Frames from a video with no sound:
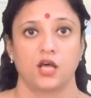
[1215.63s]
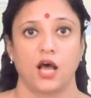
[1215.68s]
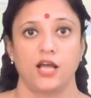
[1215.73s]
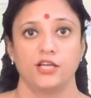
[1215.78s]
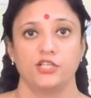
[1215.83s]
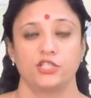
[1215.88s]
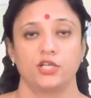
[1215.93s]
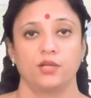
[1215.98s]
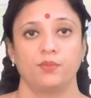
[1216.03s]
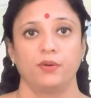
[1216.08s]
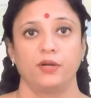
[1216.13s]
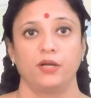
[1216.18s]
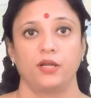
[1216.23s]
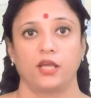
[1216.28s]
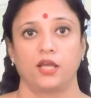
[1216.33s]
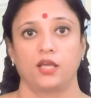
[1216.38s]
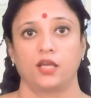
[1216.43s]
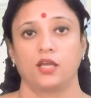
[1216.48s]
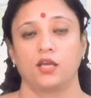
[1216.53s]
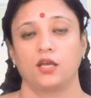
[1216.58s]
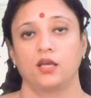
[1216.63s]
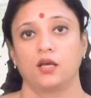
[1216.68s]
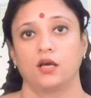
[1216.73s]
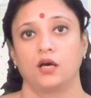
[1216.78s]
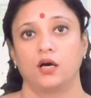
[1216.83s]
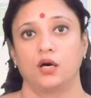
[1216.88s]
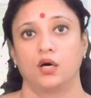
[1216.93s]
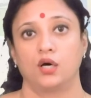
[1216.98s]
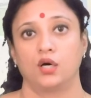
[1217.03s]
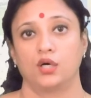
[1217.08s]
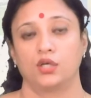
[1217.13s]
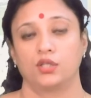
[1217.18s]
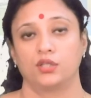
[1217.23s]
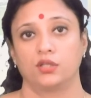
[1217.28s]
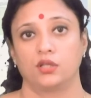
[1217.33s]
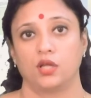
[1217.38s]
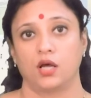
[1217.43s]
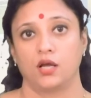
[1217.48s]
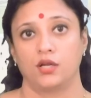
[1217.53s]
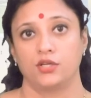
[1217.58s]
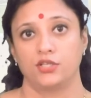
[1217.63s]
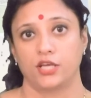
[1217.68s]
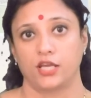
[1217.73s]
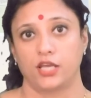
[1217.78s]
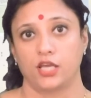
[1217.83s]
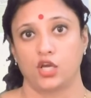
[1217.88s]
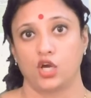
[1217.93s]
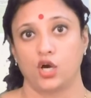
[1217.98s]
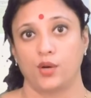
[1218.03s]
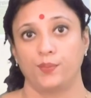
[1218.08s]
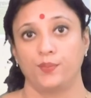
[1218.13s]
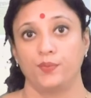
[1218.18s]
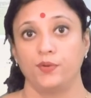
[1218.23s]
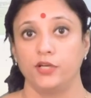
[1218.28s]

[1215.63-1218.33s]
I shall be taking up